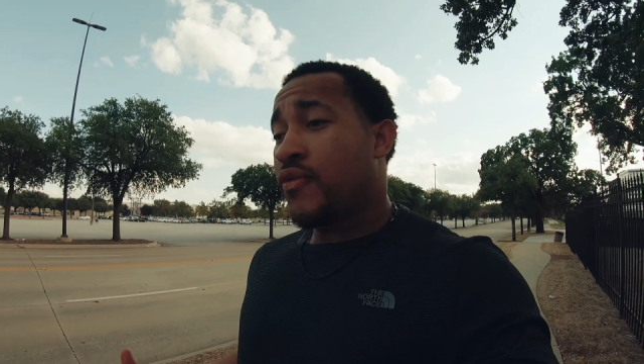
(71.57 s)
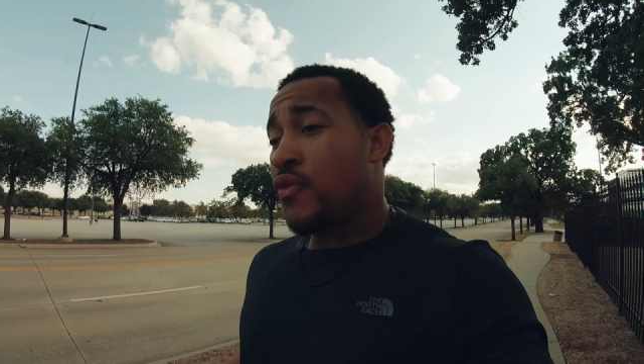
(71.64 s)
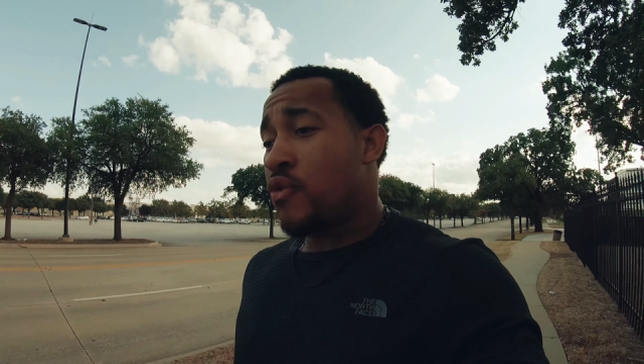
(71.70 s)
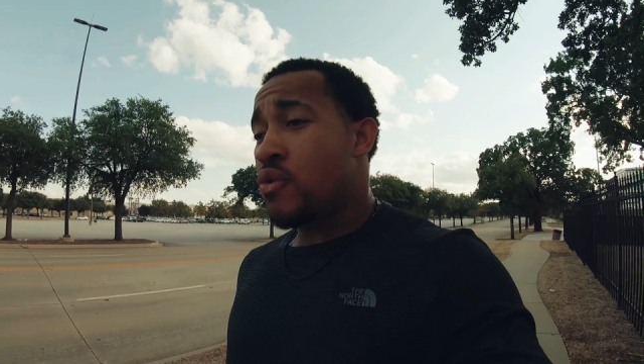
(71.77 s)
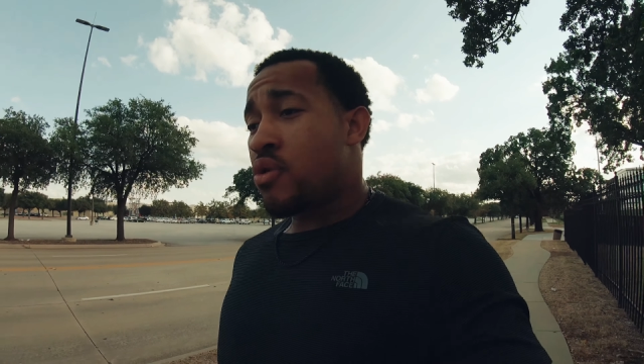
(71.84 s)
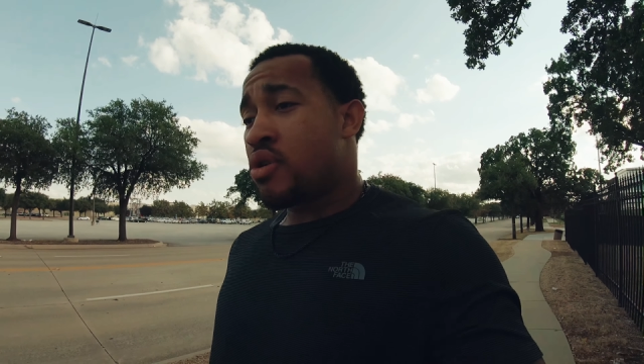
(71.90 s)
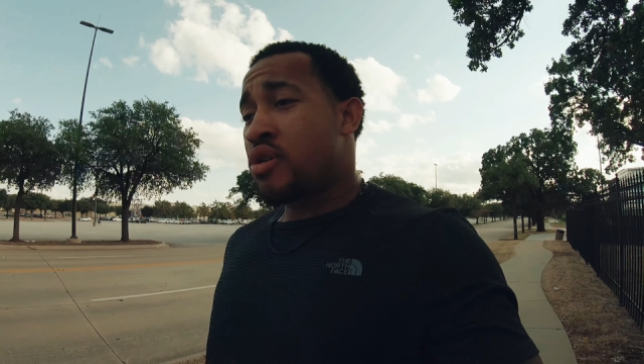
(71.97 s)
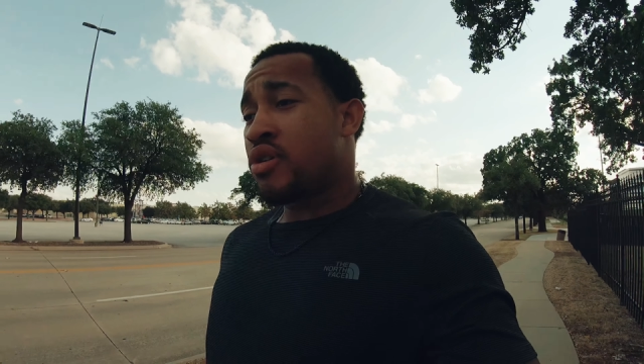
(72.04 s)

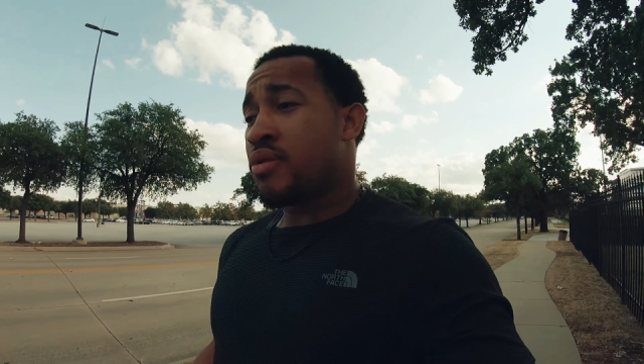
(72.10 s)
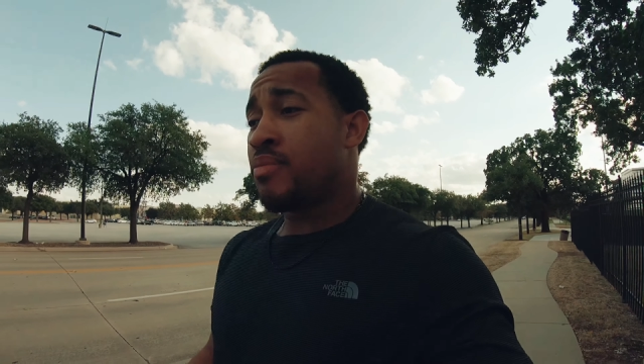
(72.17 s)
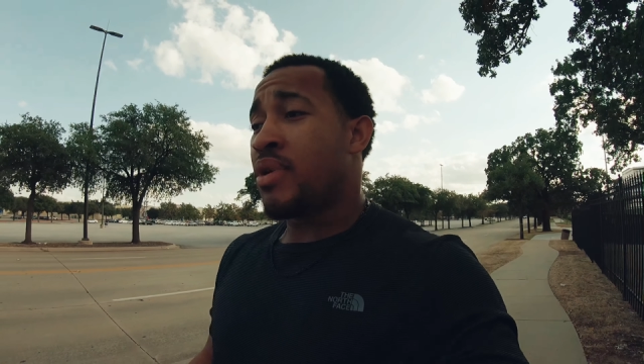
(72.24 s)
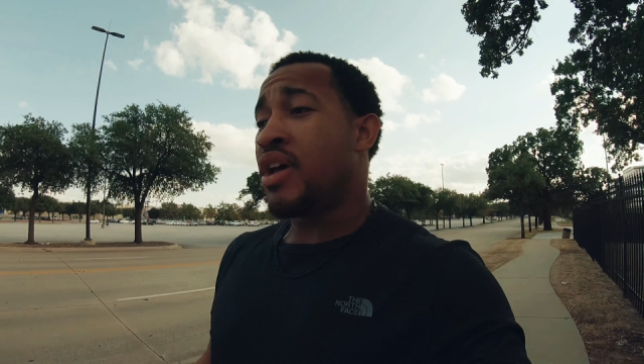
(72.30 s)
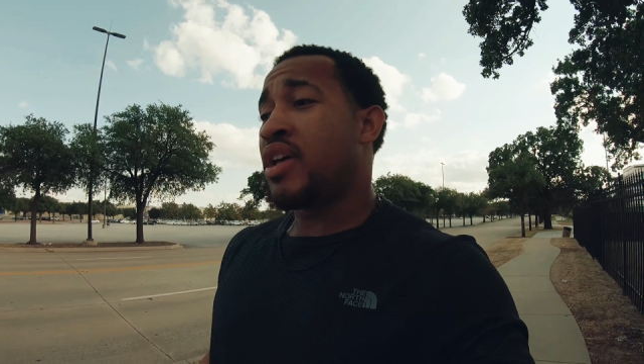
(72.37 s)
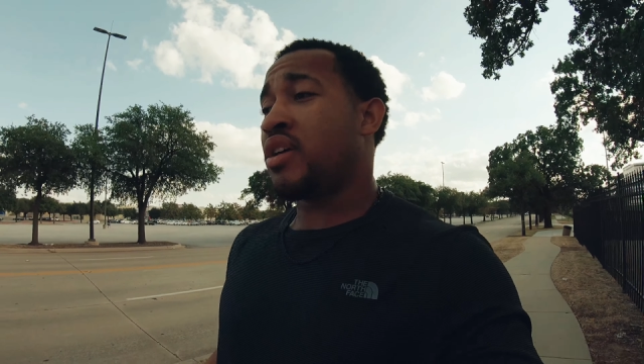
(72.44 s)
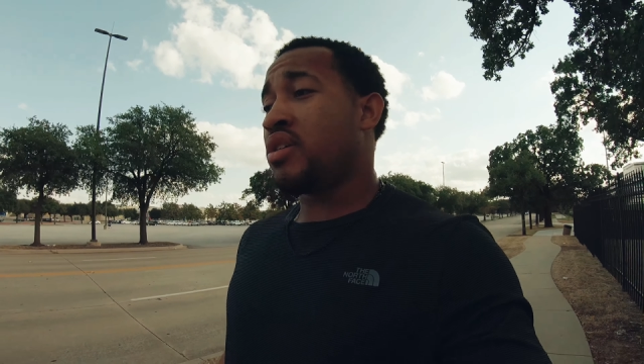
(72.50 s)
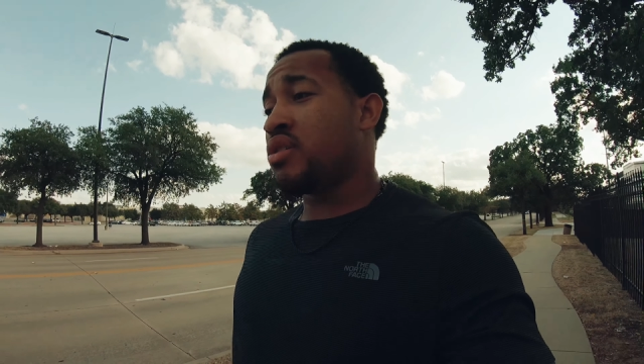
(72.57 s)
form,
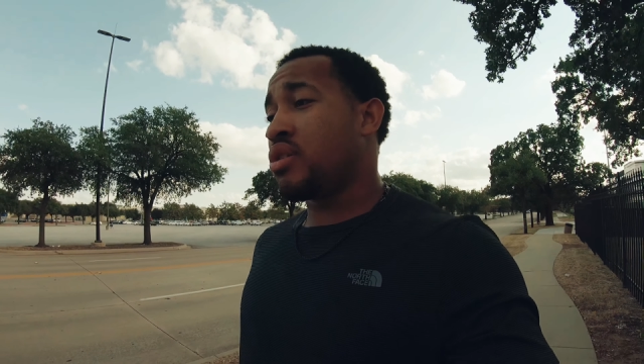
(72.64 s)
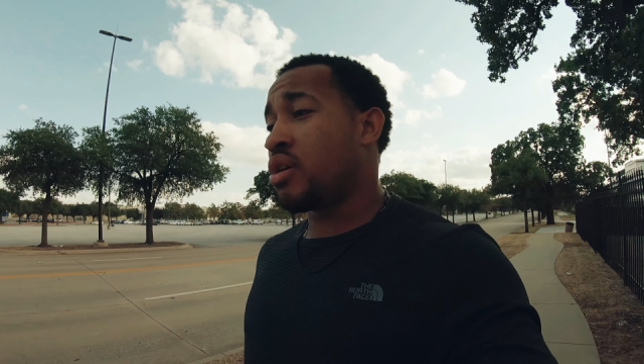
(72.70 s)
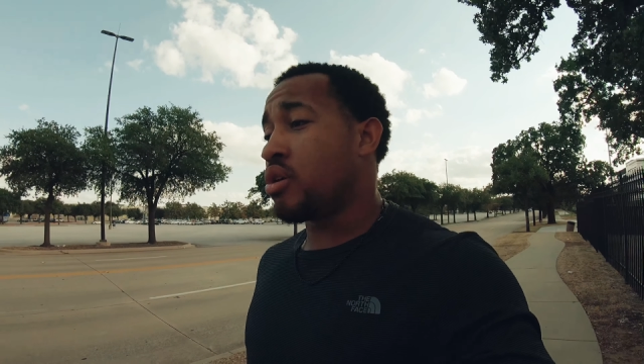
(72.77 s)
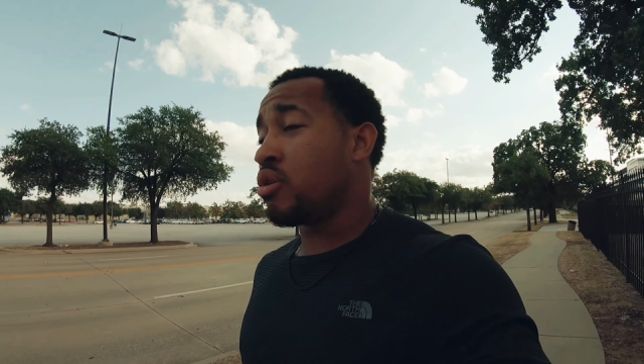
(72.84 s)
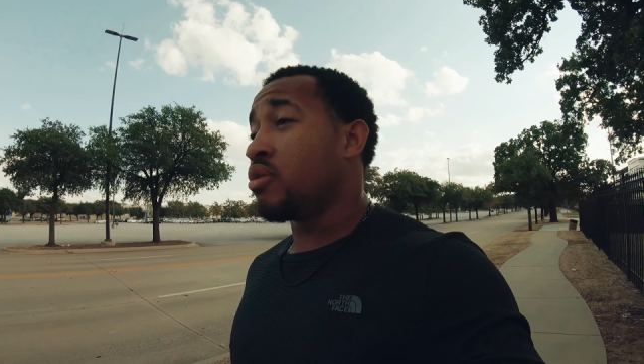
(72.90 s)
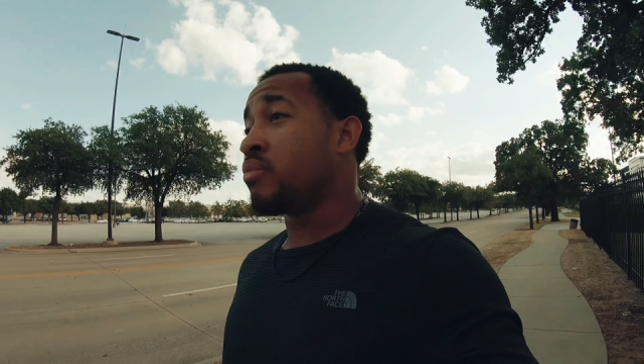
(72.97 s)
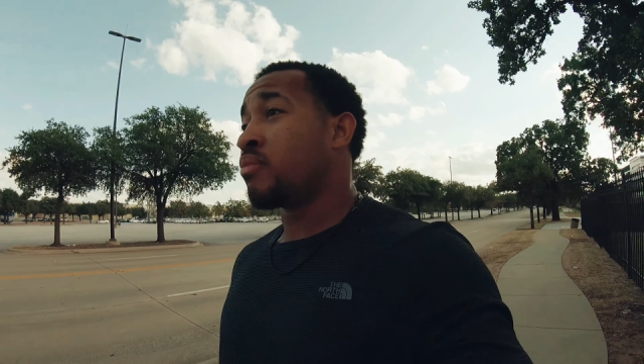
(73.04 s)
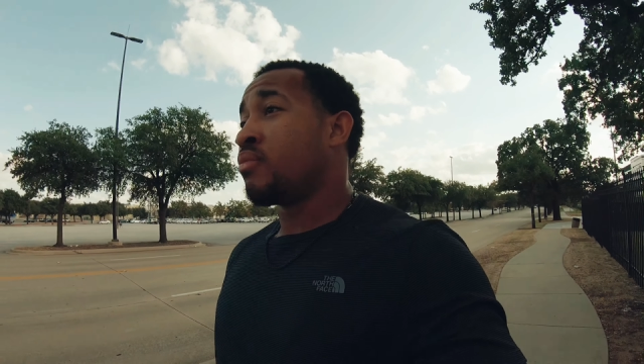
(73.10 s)
you know,